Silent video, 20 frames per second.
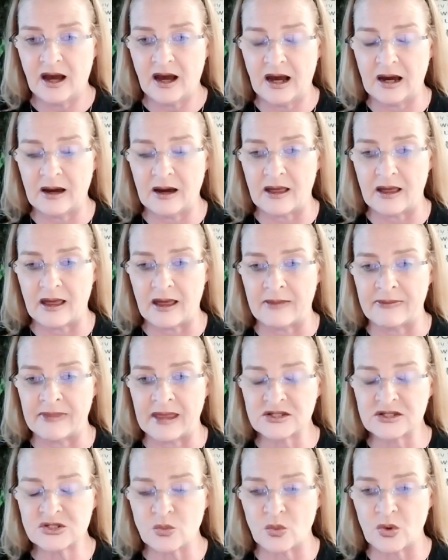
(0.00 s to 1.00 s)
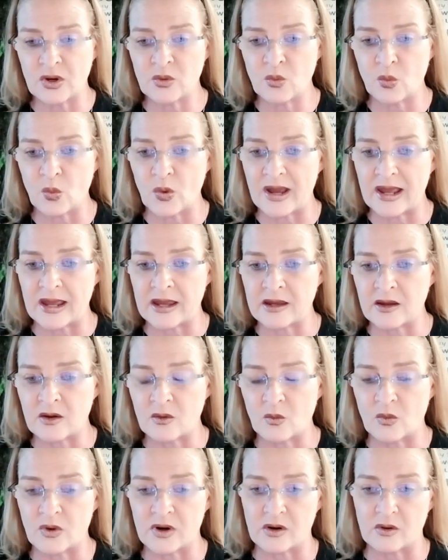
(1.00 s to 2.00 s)
And that's one way
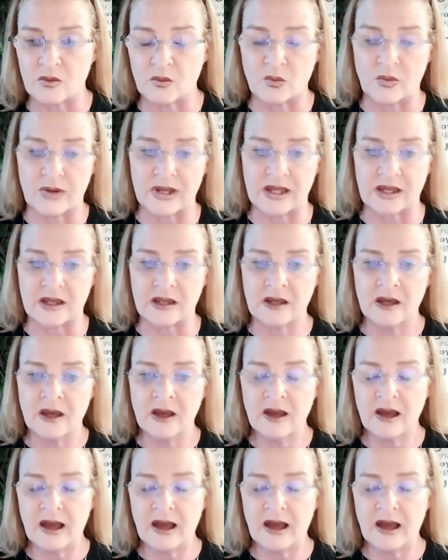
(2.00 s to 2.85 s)
where we